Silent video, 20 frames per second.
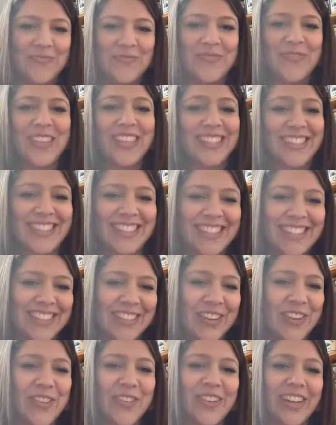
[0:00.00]
This is
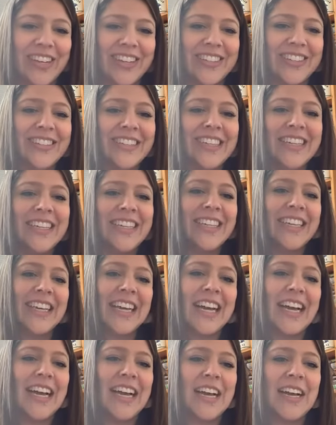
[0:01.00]
so real.
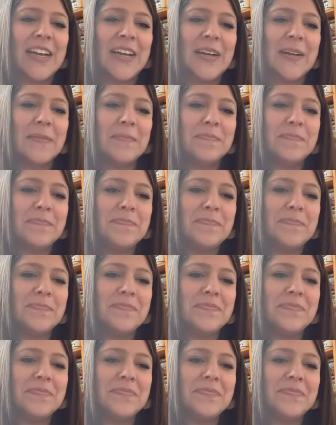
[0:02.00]
I'm
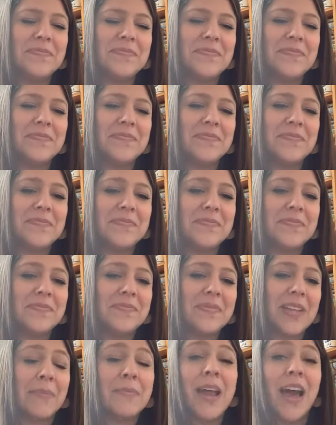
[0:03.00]

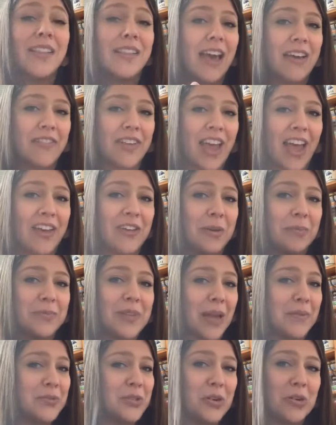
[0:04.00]
not laughing.
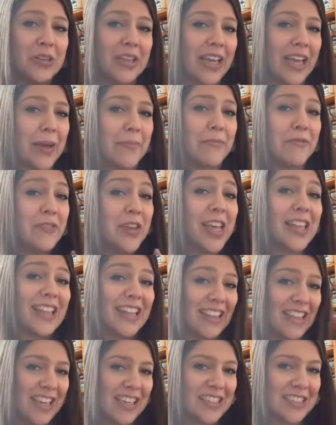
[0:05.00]
I'm totally like, I'm
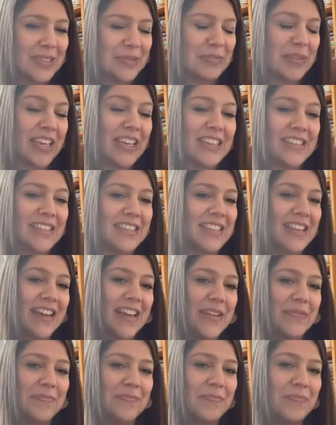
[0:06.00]
feeling this because
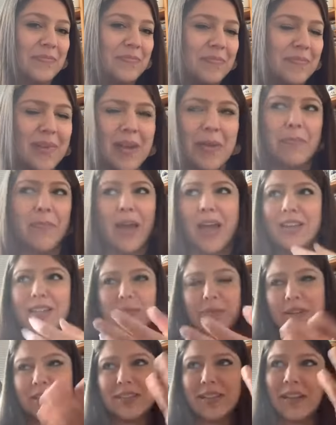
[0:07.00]
my
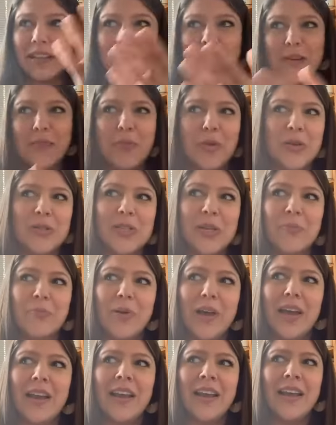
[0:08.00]
husband is not a thin person,
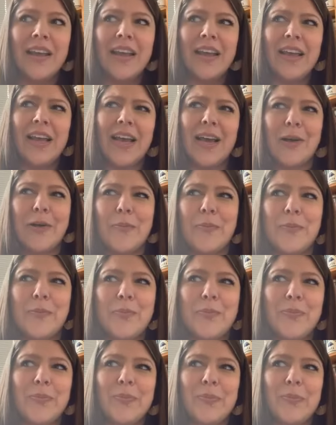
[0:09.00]
but
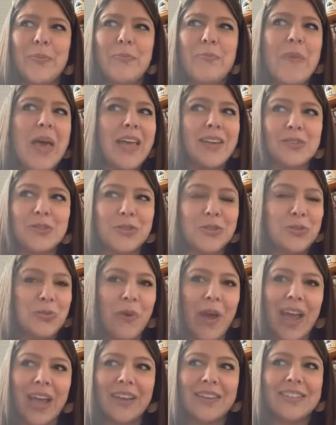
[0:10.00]
men lose
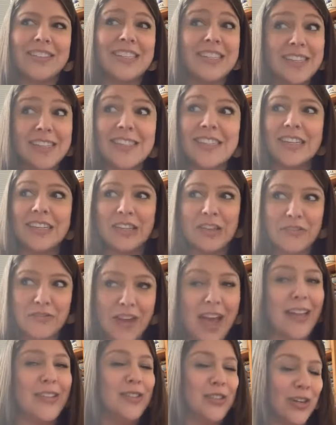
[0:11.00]
weight statistically
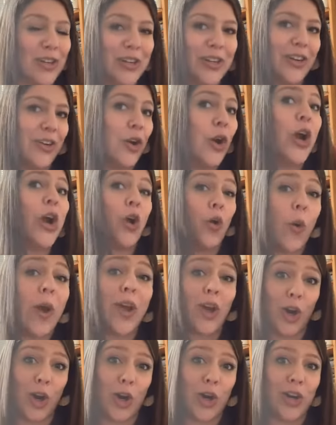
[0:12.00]
faster,
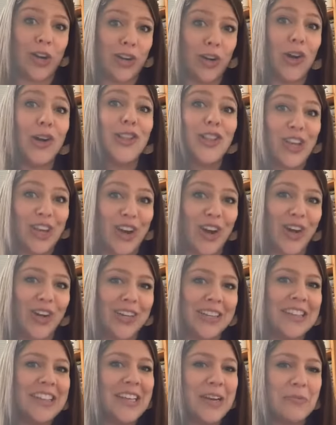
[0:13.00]
quicker, earlier
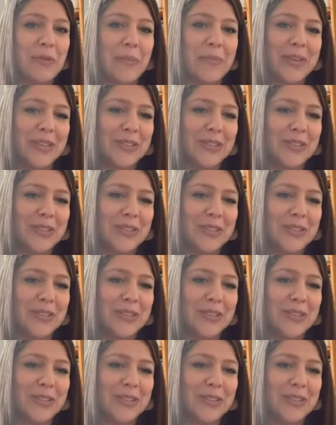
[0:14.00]
than women